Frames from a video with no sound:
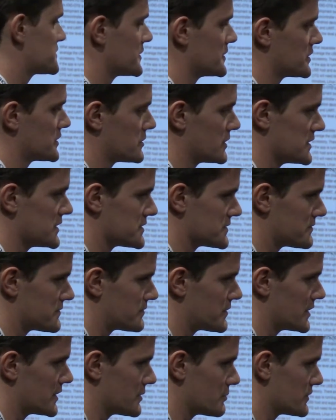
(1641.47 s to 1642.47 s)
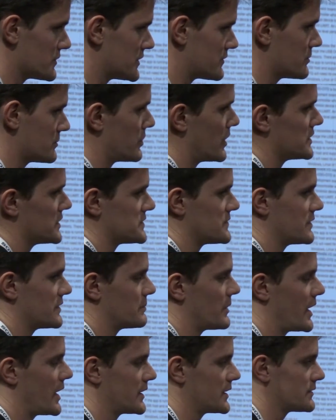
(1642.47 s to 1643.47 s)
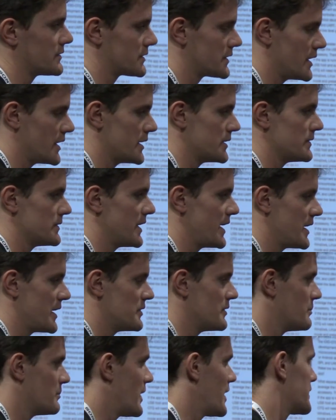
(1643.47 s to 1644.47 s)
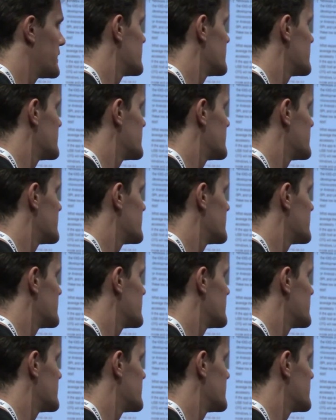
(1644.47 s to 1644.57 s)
basically degrees of freedom with different parts of your body, the gun, the head, the